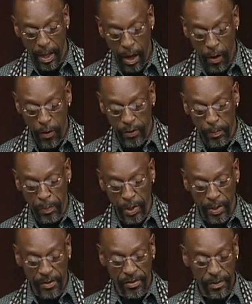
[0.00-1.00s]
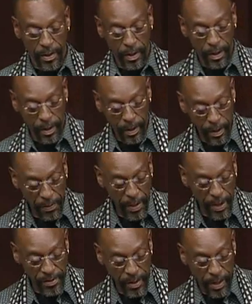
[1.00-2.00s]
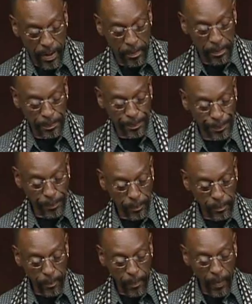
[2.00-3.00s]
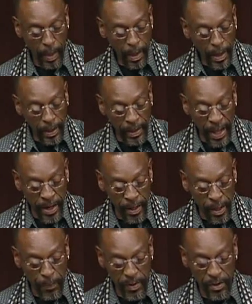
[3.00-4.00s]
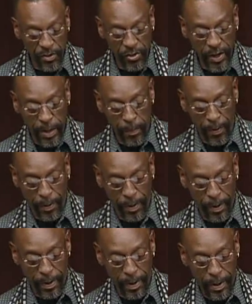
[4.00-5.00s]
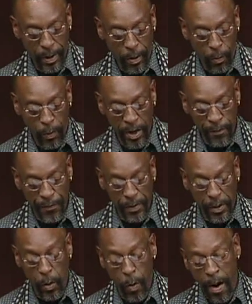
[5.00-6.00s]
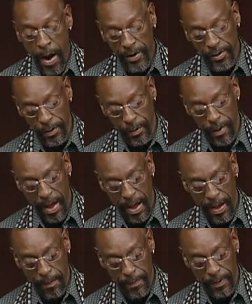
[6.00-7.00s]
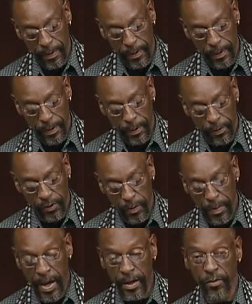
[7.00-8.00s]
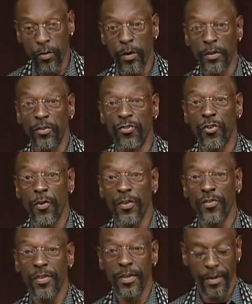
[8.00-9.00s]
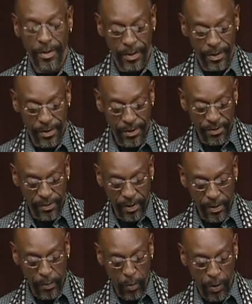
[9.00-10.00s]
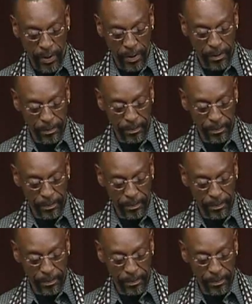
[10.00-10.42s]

I heard the bullets that time. Lining up in the chamber, waiting for the choir to arrive. Somebody's going to church this Sunday morning.